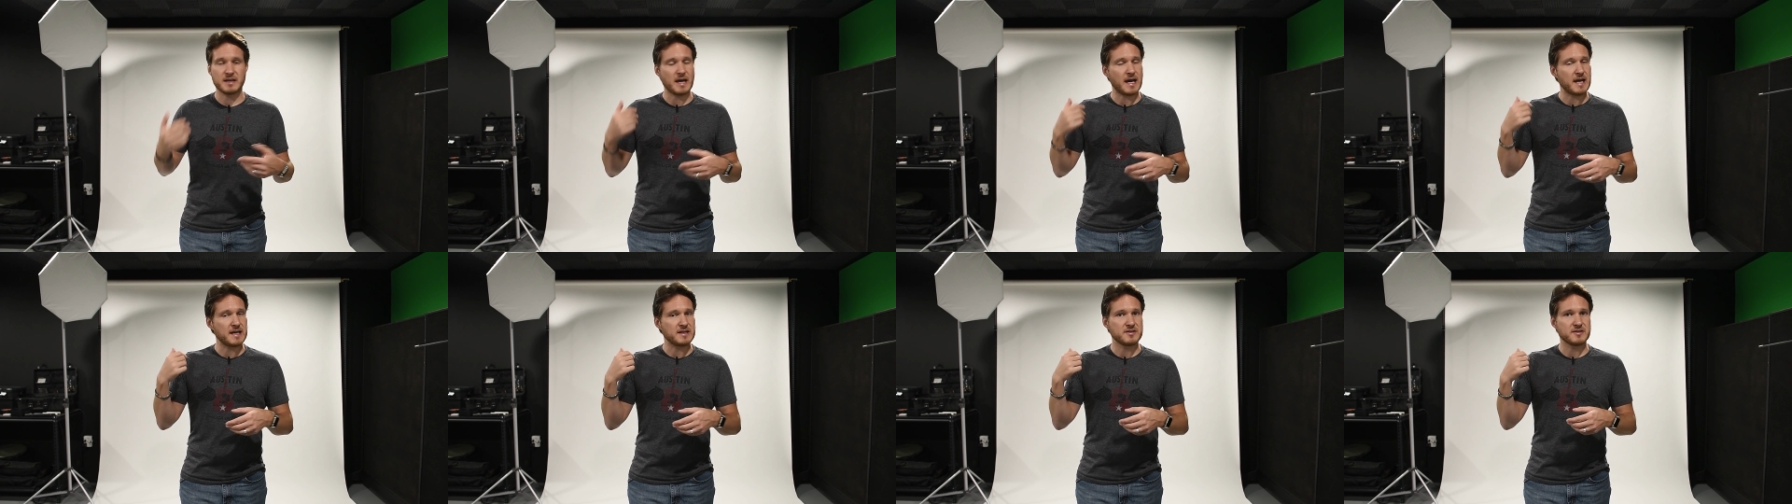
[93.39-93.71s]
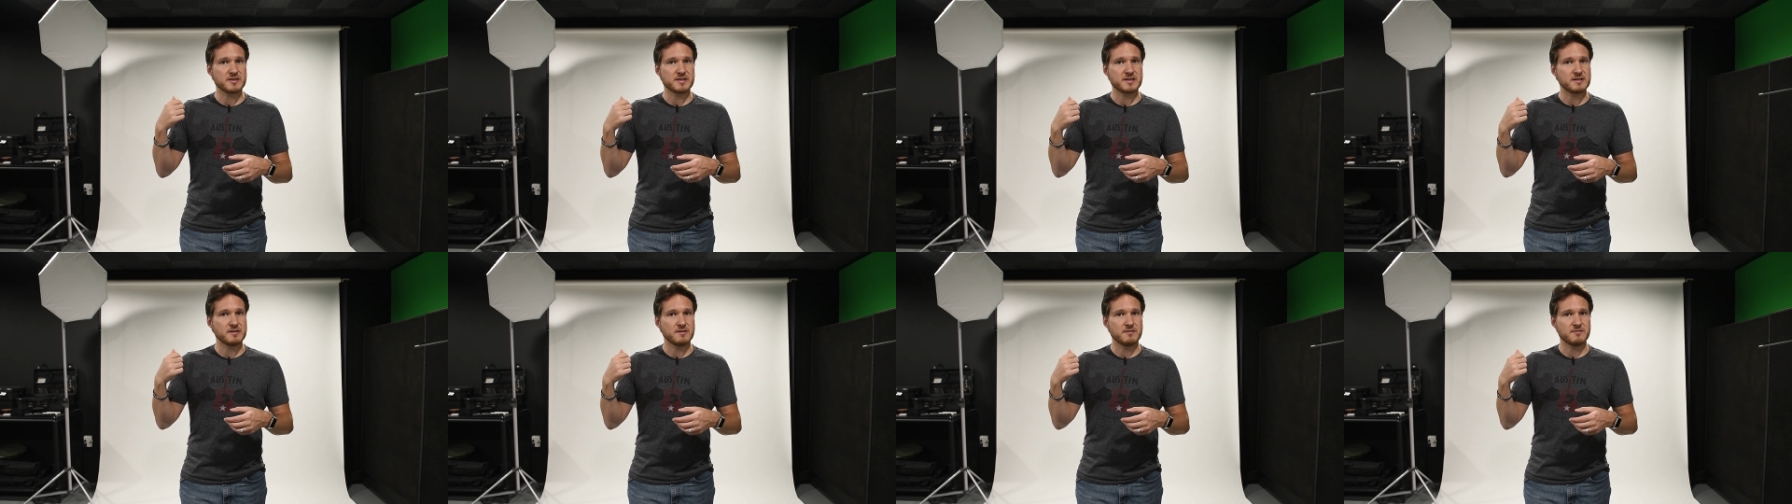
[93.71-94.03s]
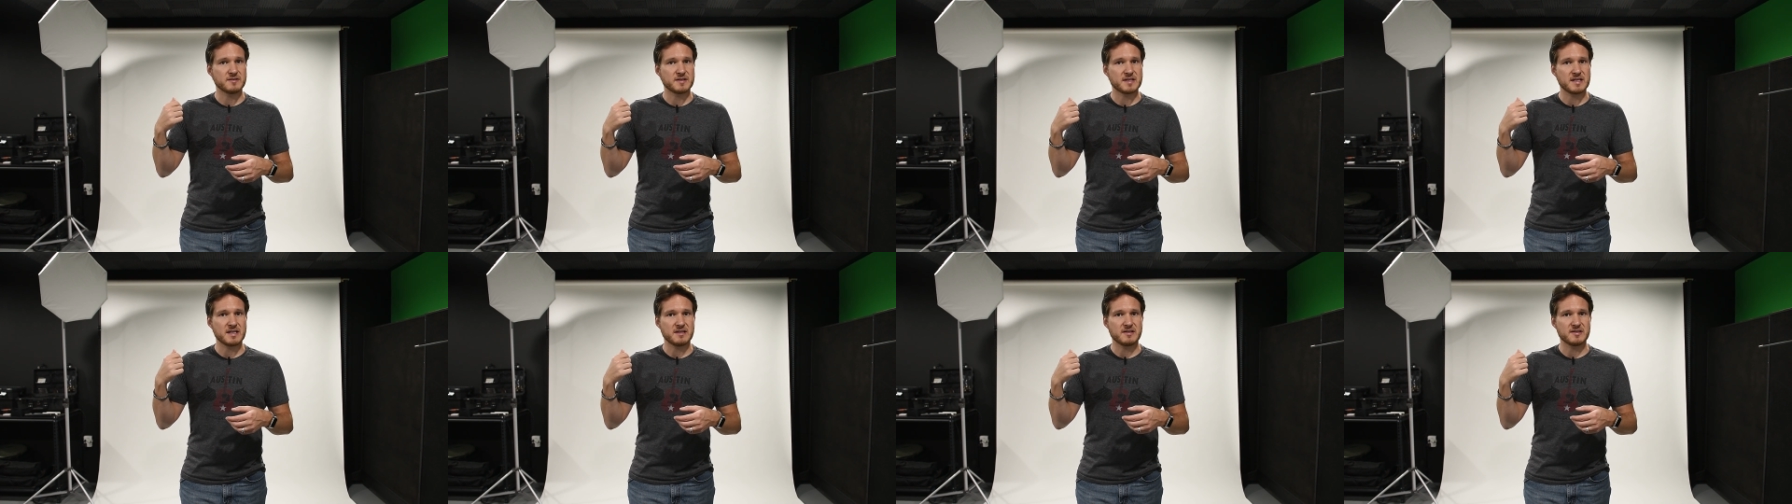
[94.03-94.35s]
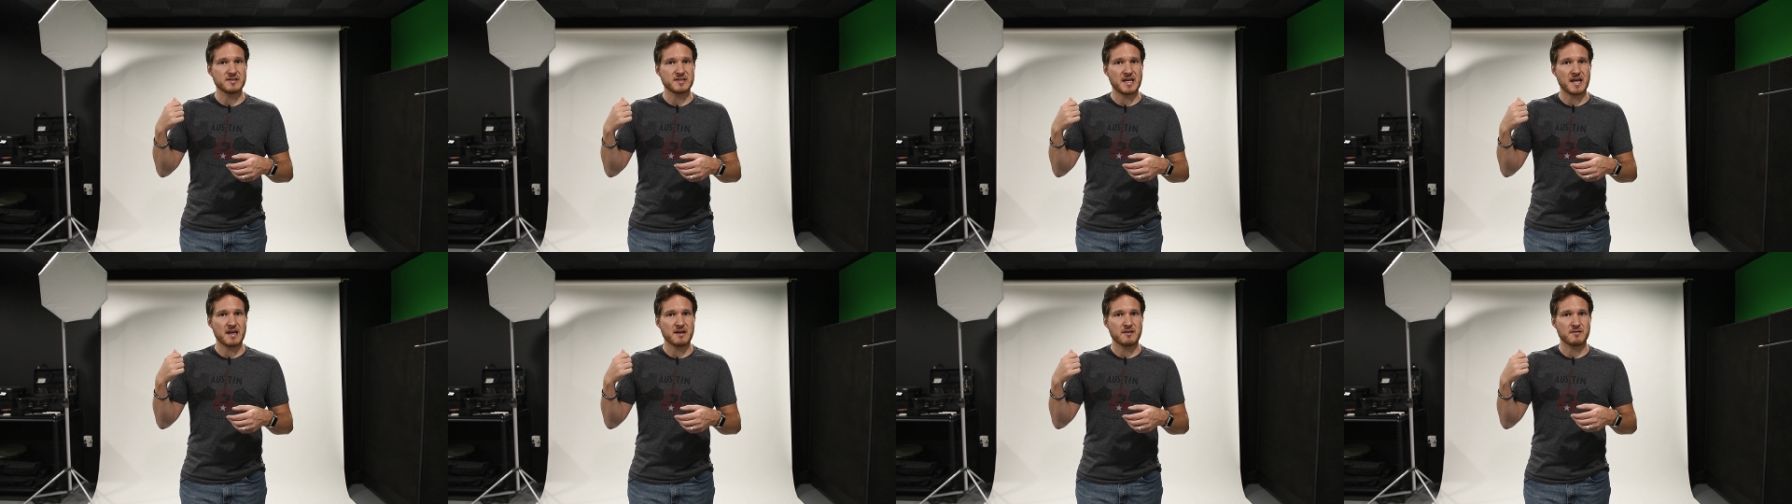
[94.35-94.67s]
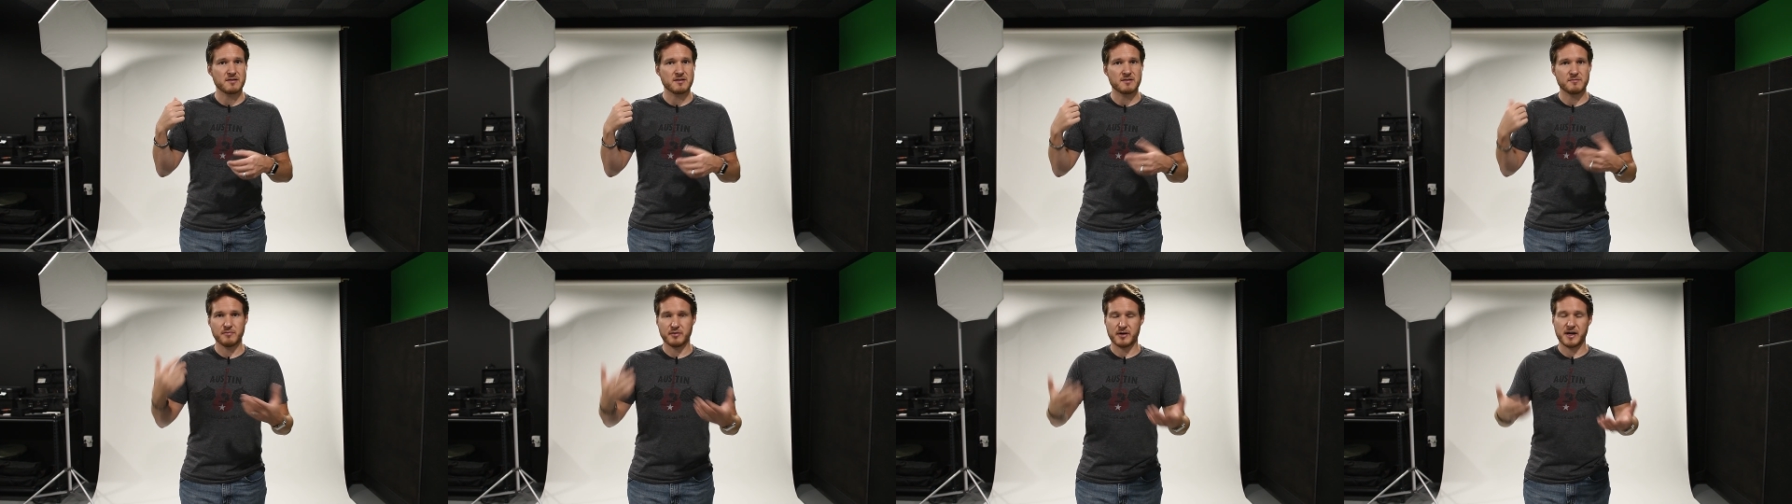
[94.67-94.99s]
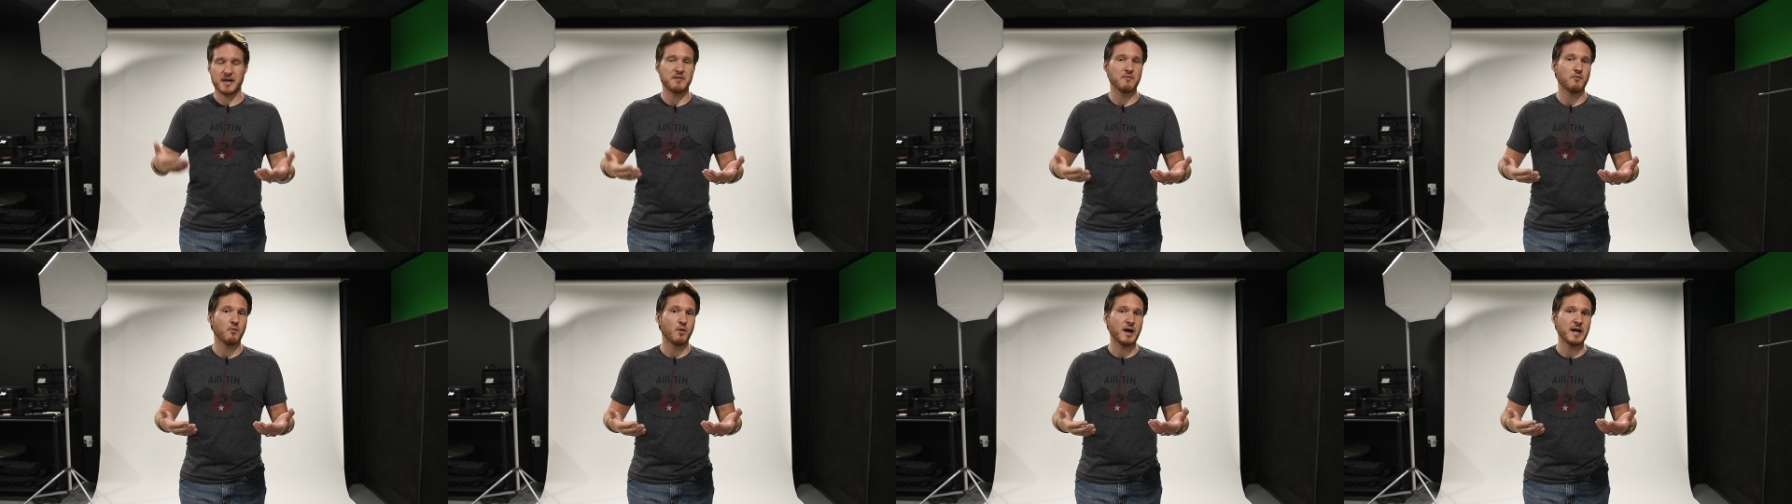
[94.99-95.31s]
I just use the standard
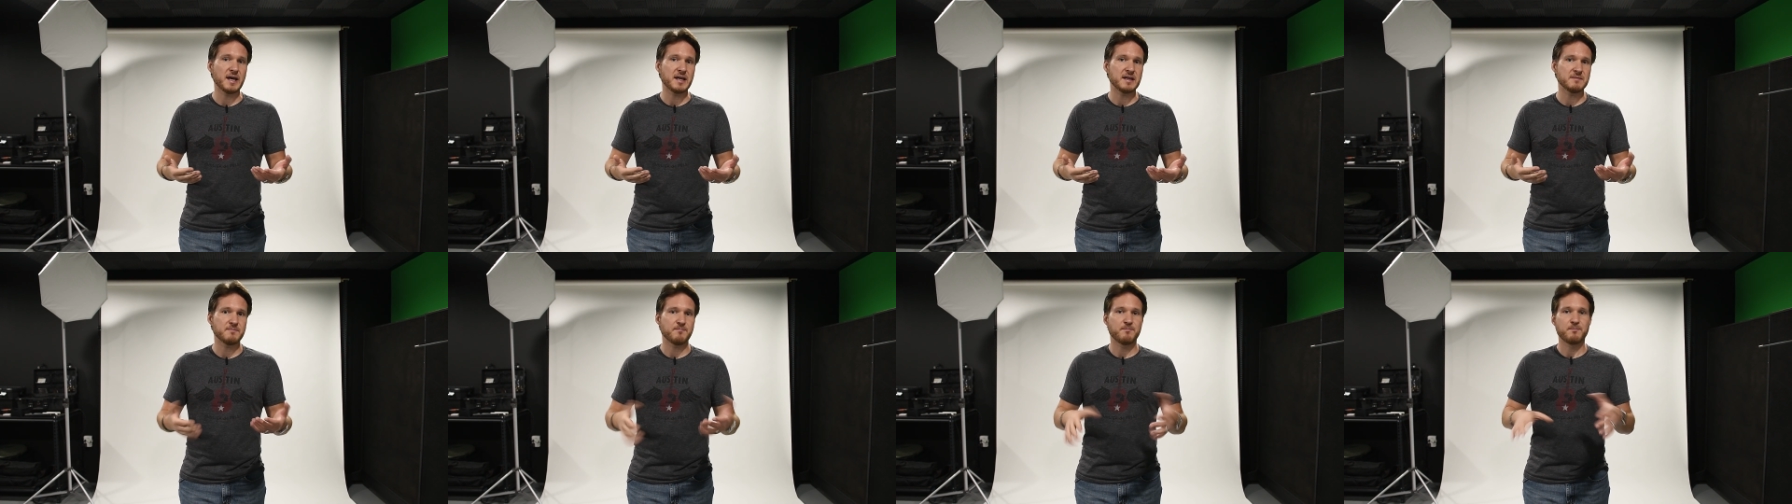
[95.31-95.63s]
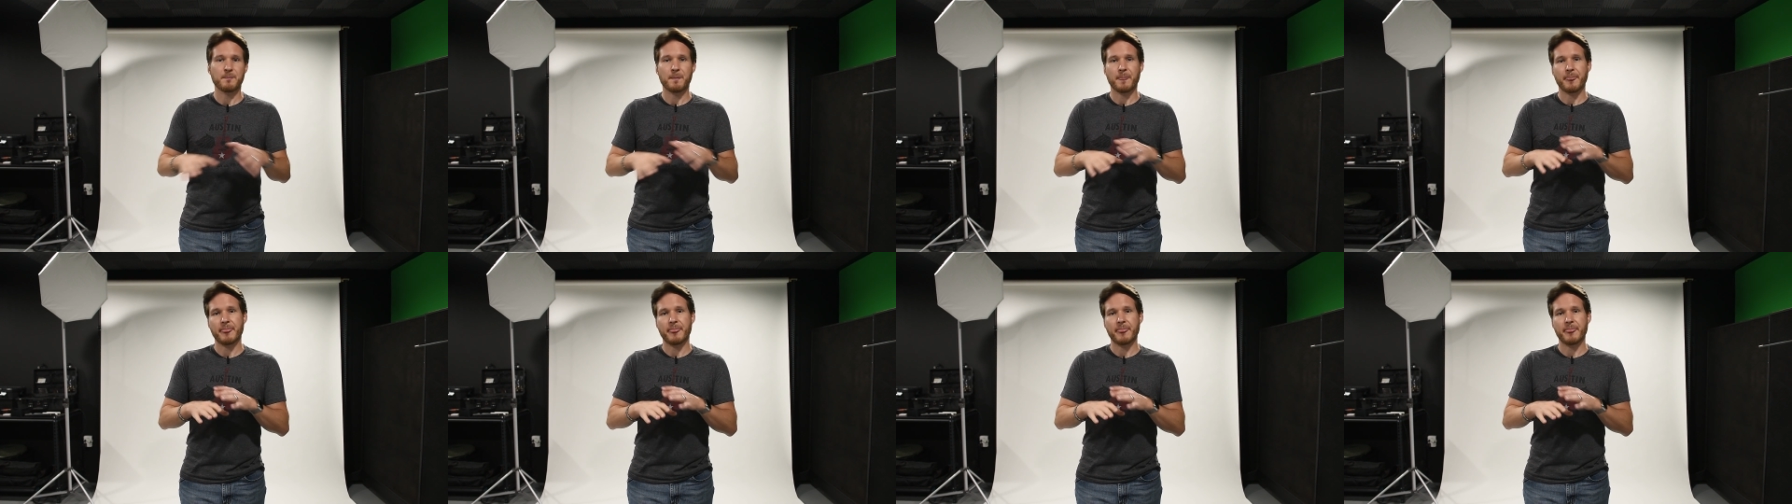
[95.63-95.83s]
bright white.